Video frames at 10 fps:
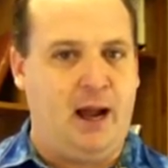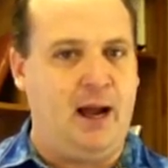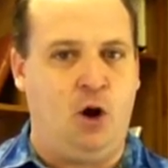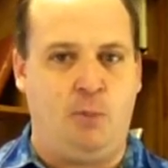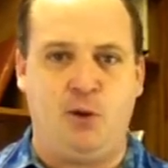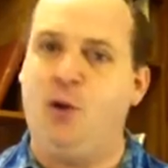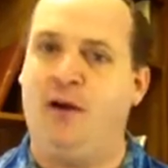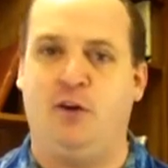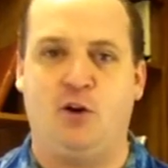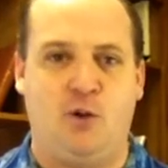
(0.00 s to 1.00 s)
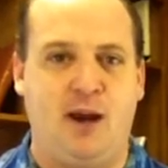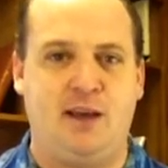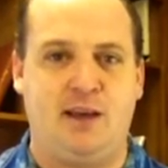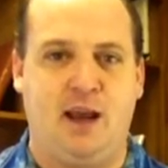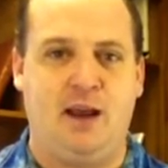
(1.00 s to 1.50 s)
I hope you have a
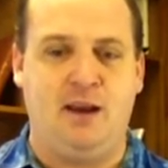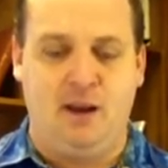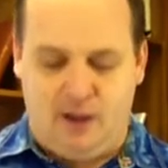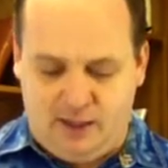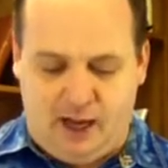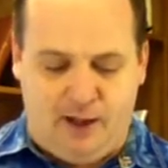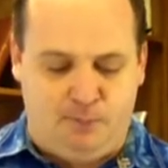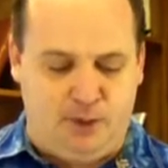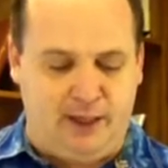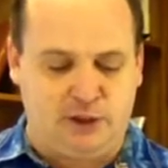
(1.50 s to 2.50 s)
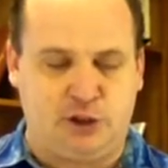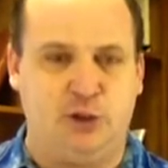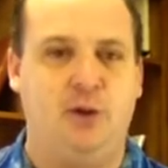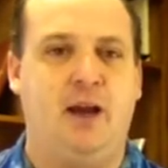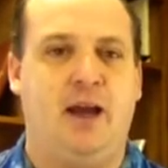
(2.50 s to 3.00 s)
great day. God bless
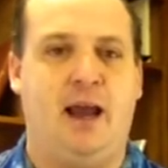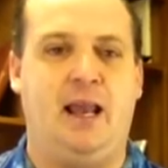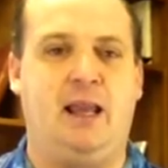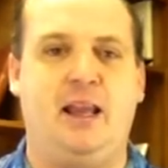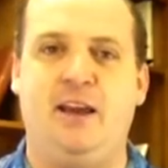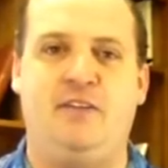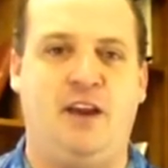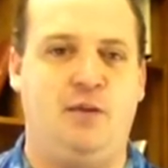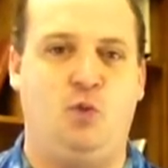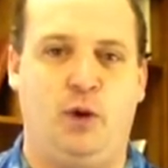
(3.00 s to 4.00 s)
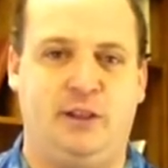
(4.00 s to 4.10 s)
you and live in